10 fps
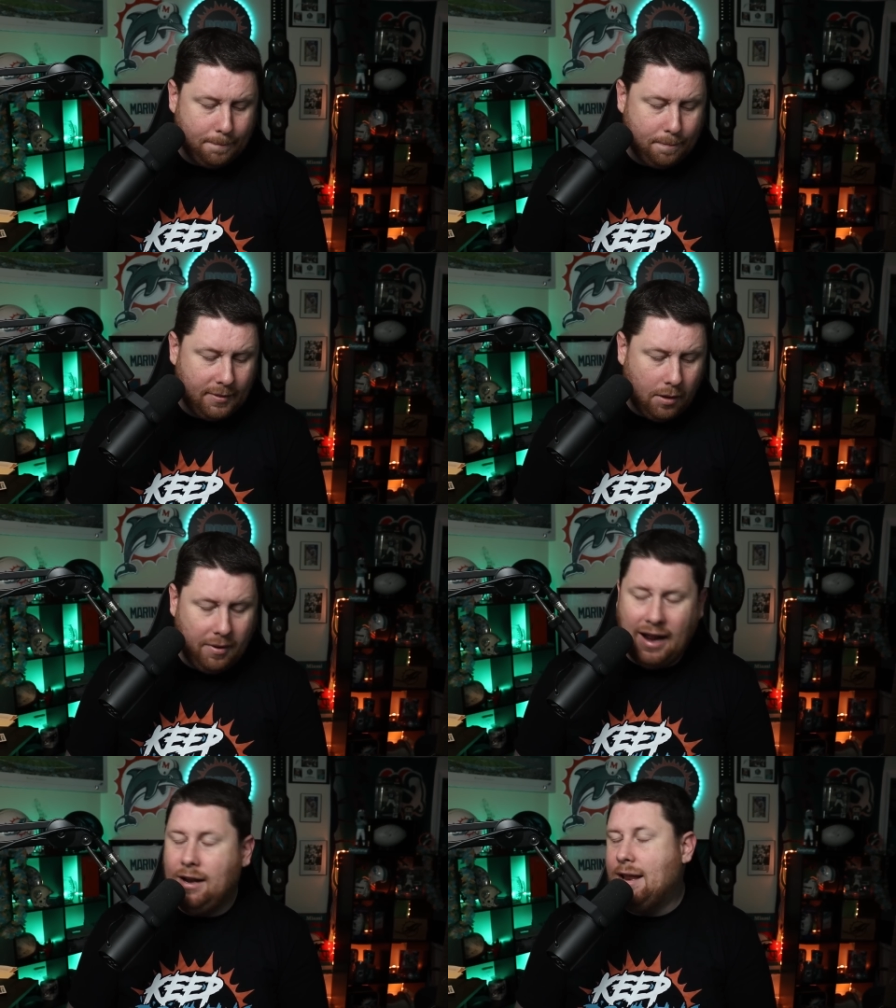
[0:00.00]
but
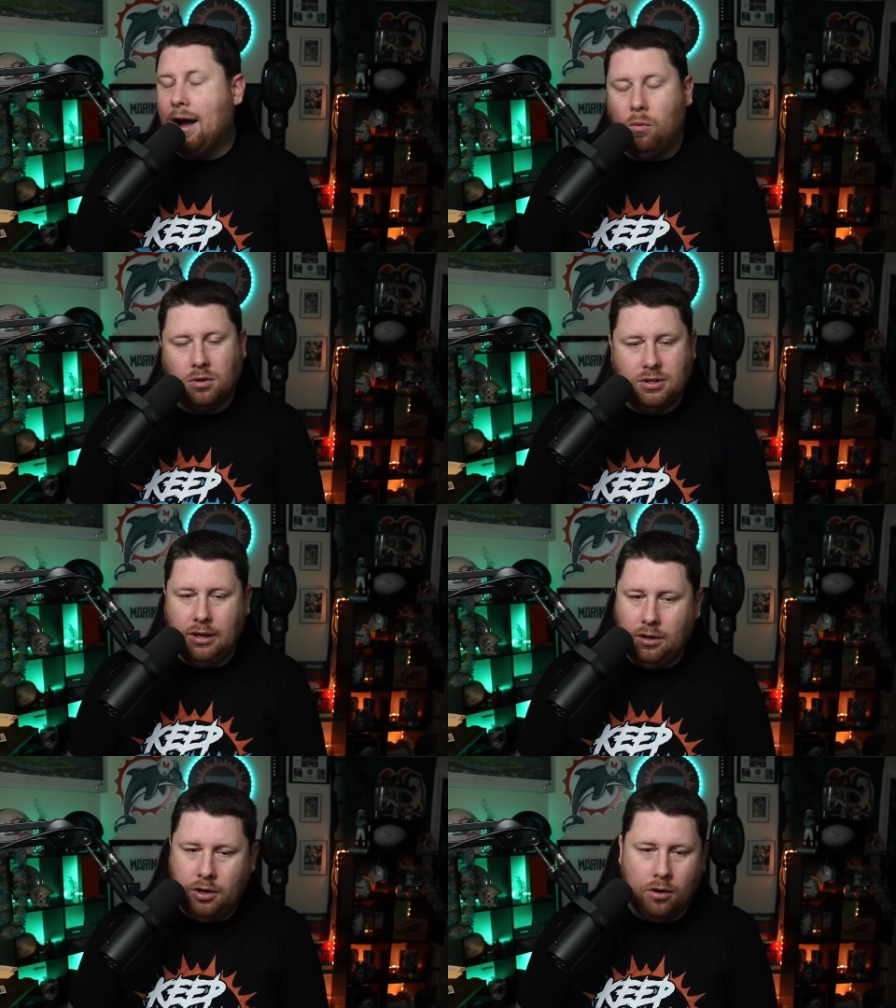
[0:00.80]
I doubt we'll see,
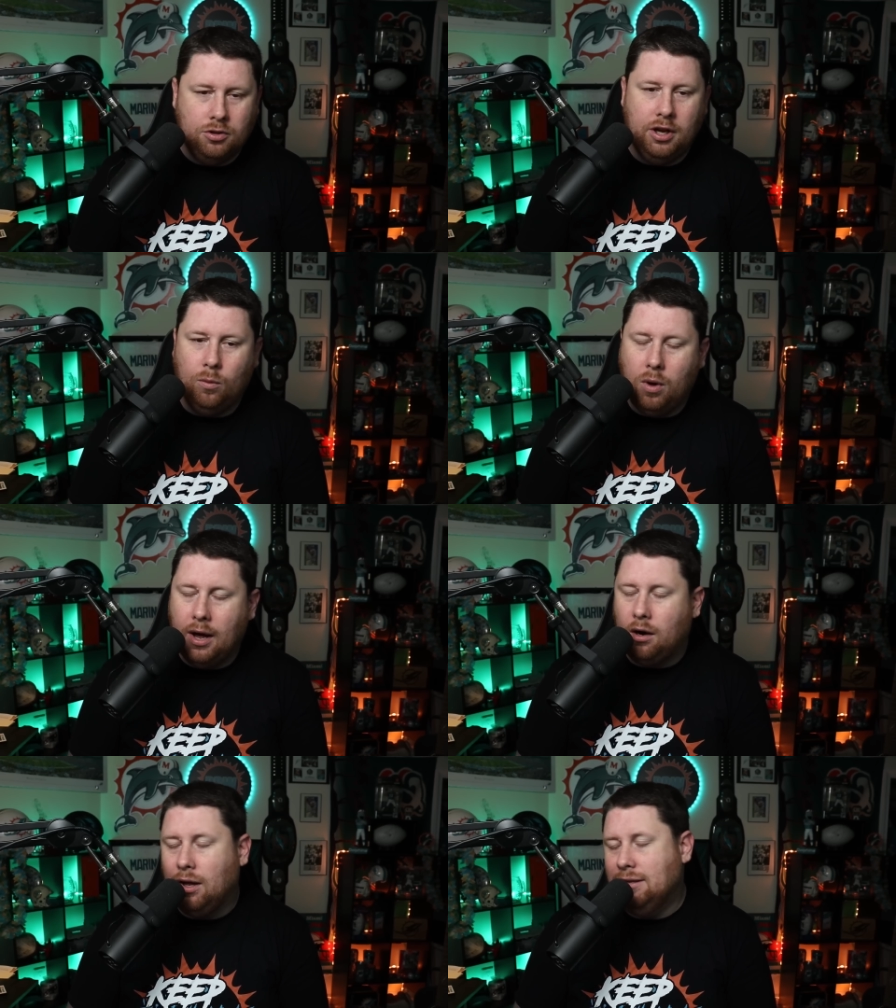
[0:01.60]
you know, Jalen
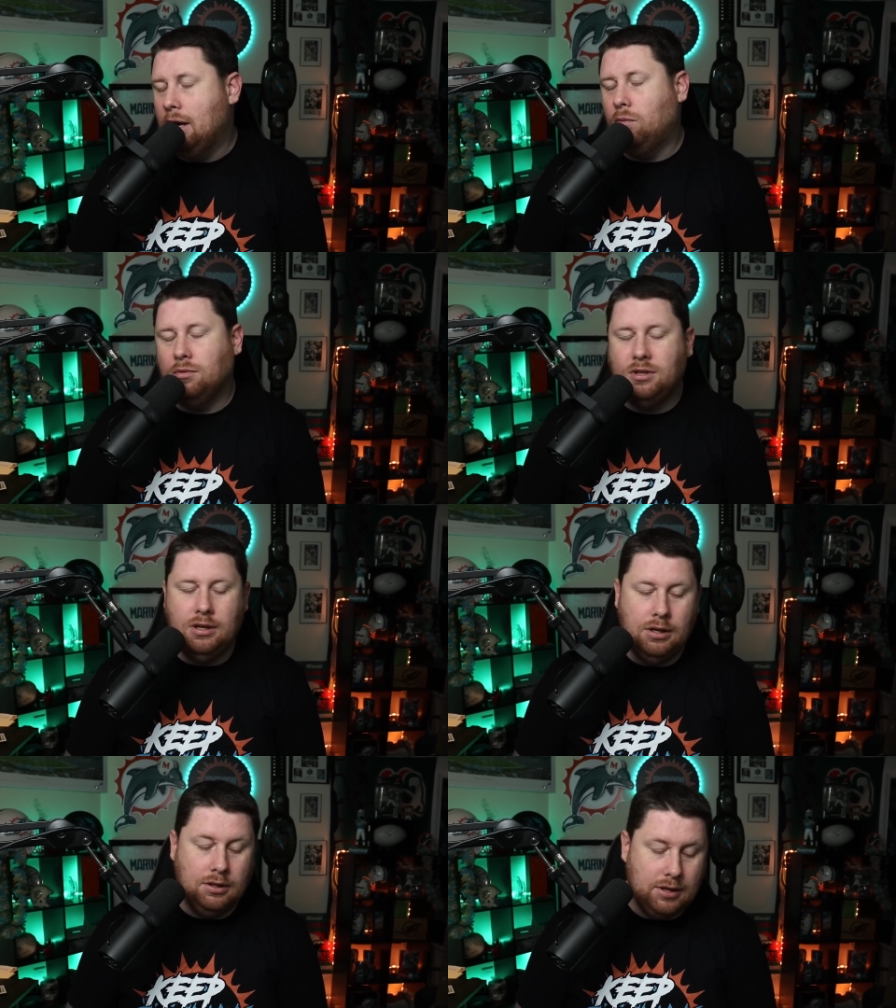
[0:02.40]
Waddle. I doubt we'll
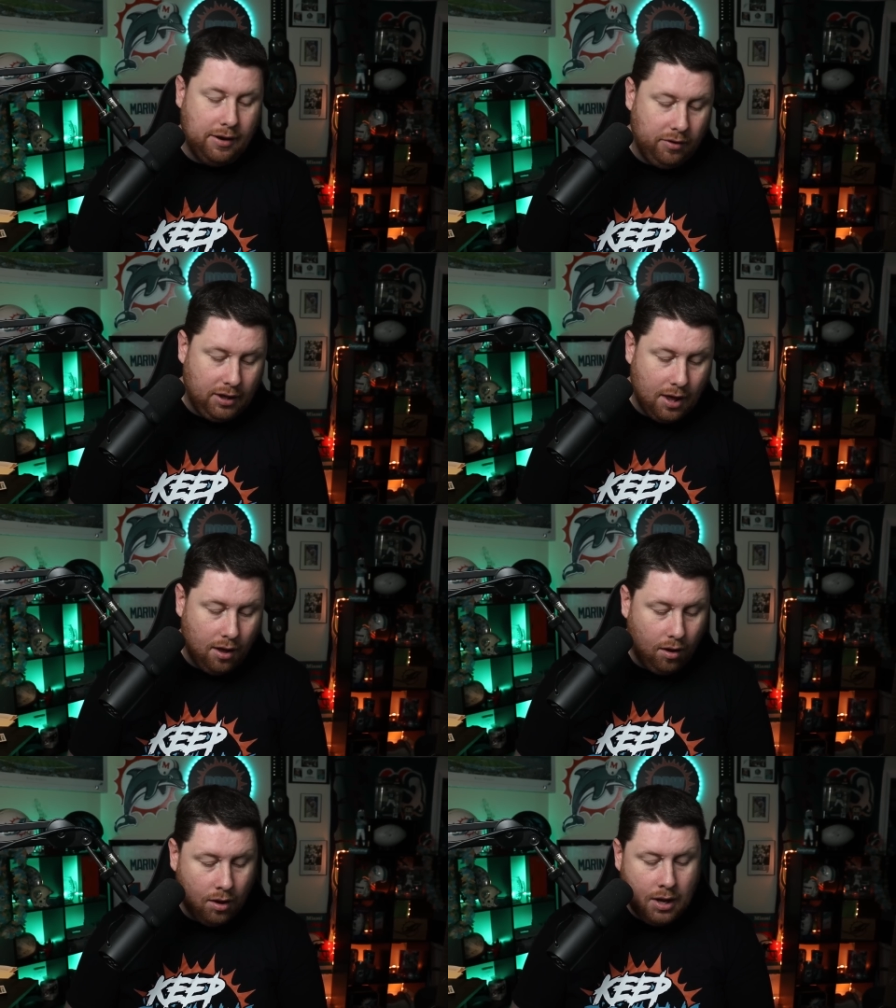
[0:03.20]
see Tyreek Hill.